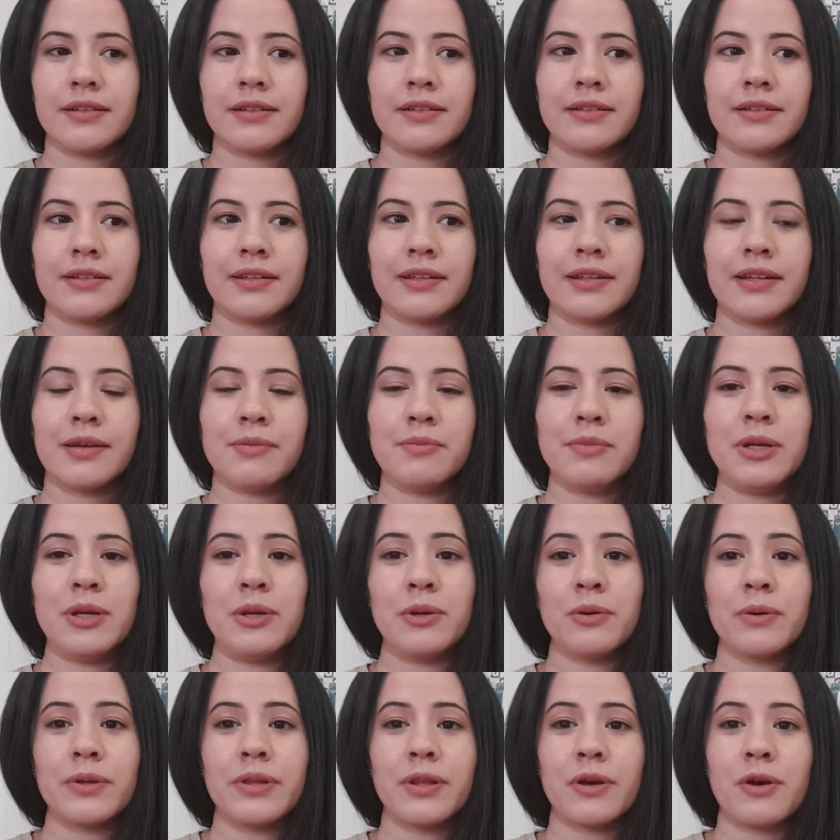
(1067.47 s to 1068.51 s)
let me
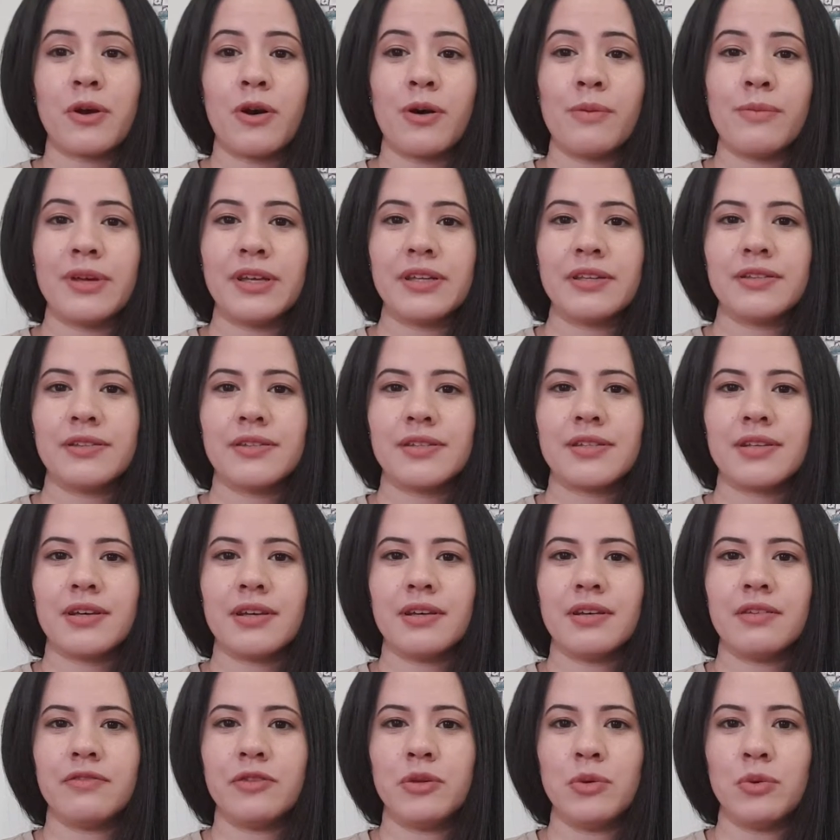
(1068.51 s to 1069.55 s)
know in the comments
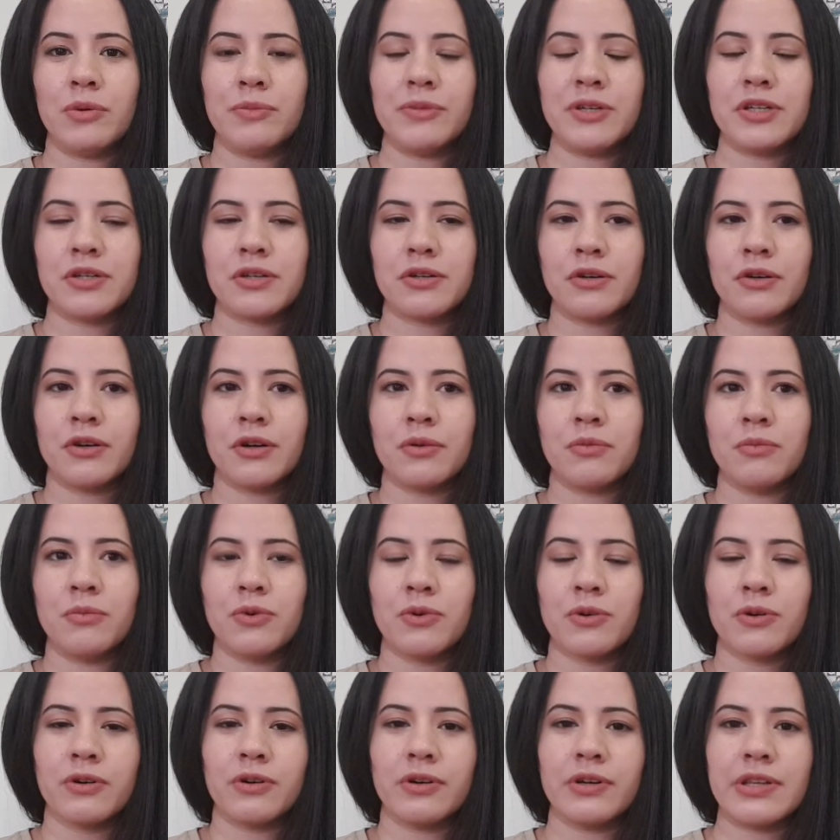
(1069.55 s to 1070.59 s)
if you want me to talk
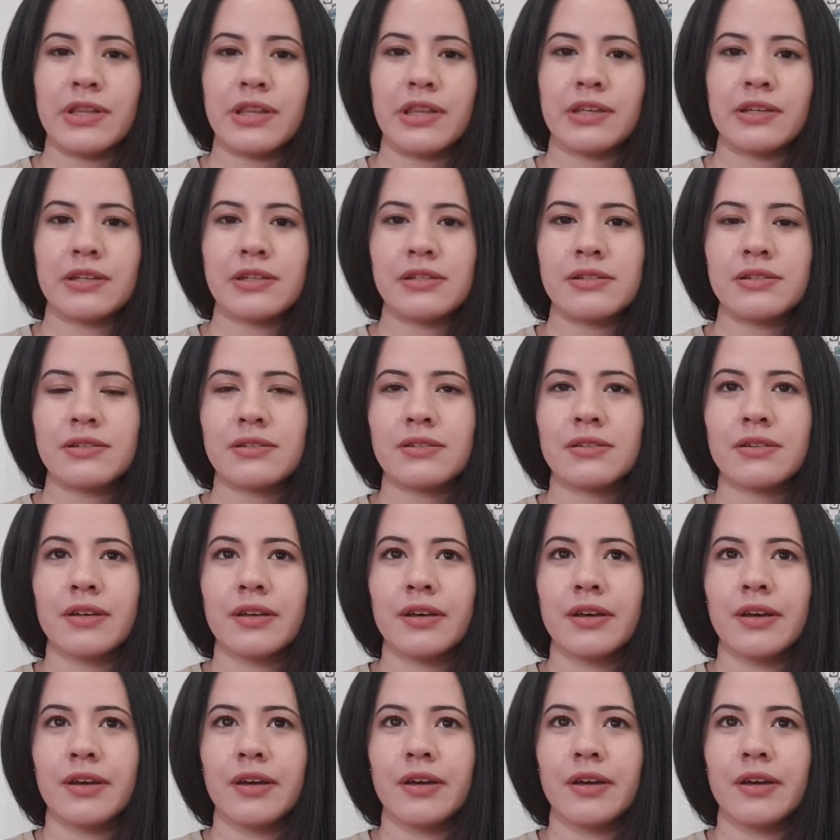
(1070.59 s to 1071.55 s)
more on this,